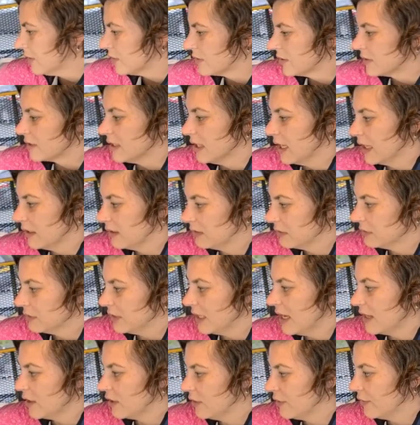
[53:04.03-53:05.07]
I was just like,
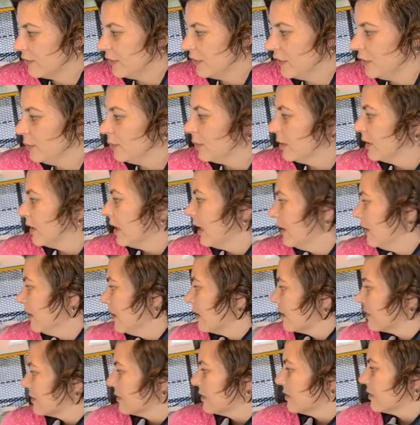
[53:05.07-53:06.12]
yeah, good for you, but, like,
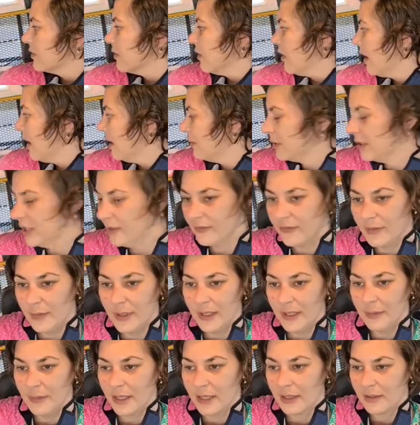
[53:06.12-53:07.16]
that's just not happening for
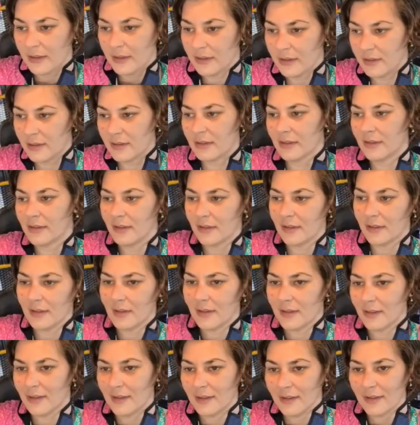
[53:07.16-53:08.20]
me, man.
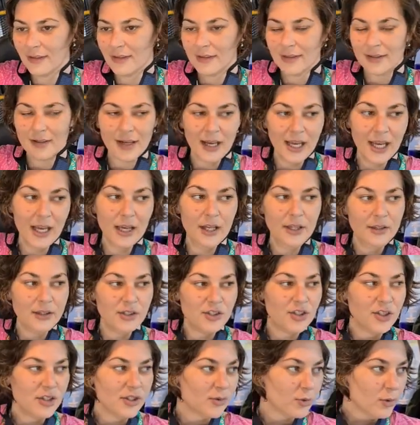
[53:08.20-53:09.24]
I ironed
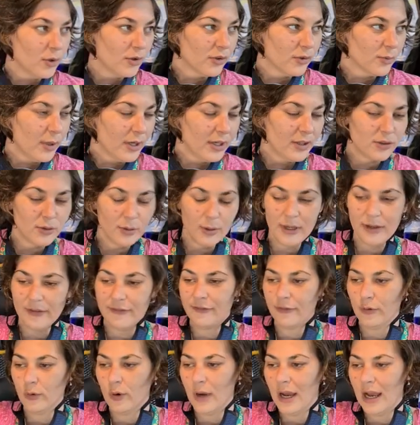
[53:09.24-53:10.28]
the sheets once, man. It took,
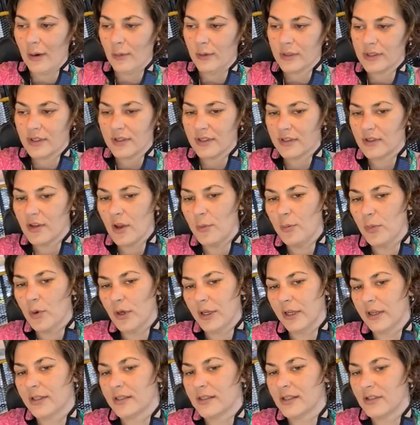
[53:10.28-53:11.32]
like, 4 hours, and there's no
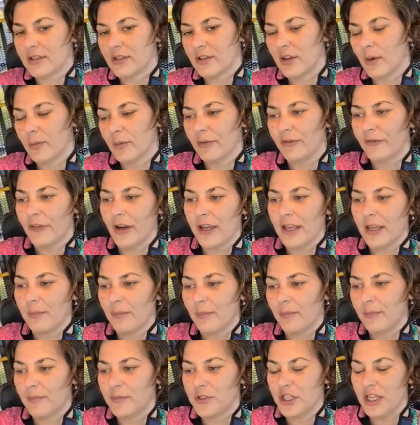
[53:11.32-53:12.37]
point, because it's a double
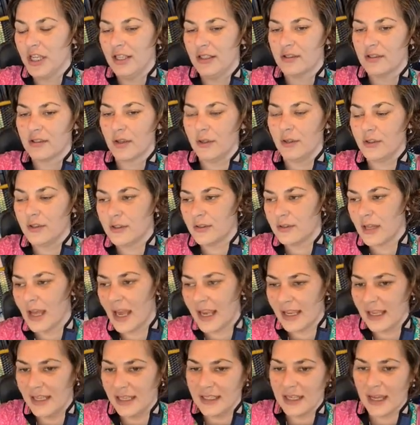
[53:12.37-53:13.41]
fucking sheet, so you're just
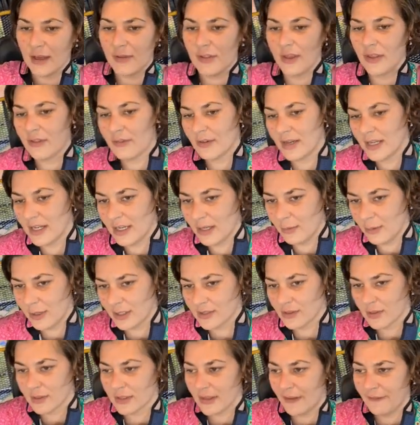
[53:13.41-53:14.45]
hanging down the other end
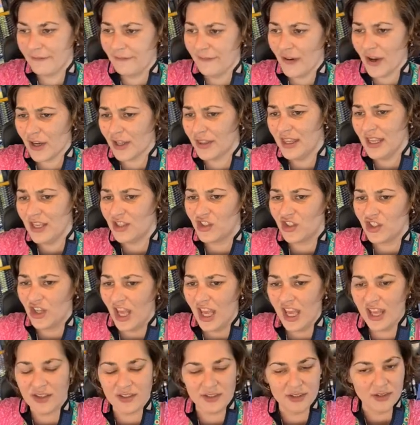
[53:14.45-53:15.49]
anyway. So I was like, fuck this
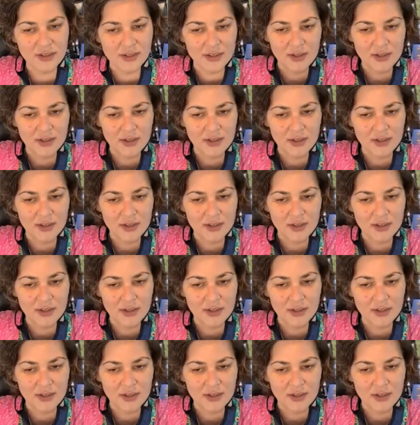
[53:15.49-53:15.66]
shit!